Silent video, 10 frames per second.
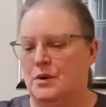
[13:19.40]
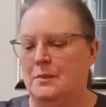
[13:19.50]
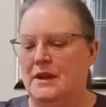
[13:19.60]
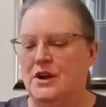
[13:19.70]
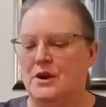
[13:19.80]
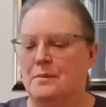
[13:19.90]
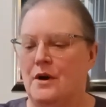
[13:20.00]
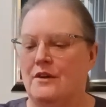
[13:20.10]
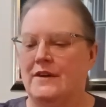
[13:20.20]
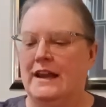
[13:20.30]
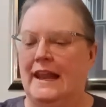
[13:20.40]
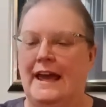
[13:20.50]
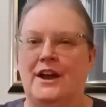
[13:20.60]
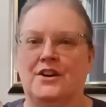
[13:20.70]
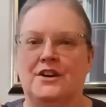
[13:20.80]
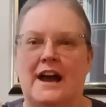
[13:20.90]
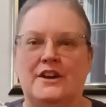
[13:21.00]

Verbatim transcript: Premier Parfait Layer.